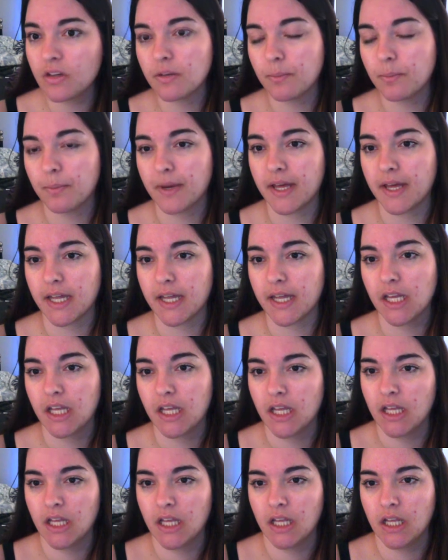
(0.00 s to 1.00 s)
But
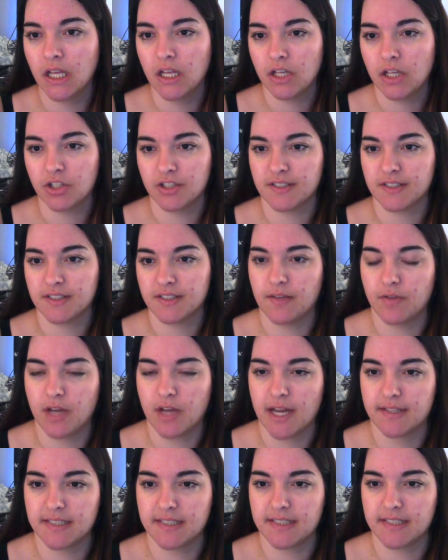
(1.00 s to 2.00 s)
just give you
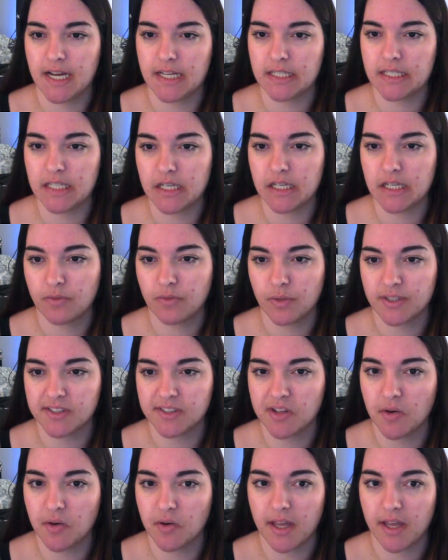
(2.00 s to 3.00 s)
guys an idea of what's
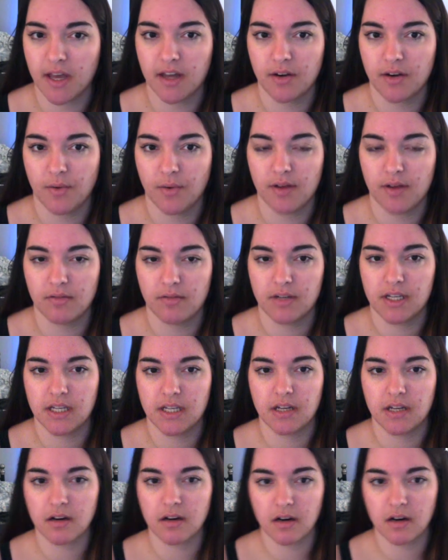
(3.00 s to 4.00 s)
going on around
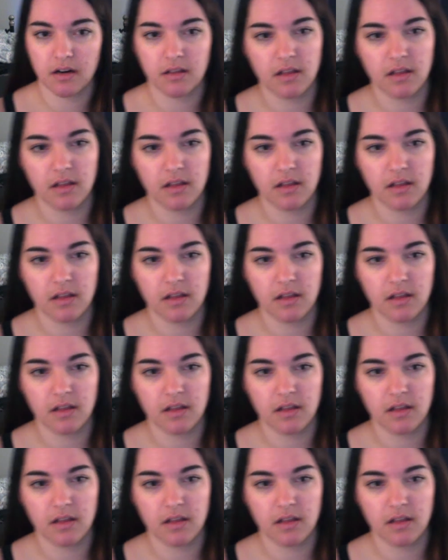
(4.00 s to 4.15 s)
here,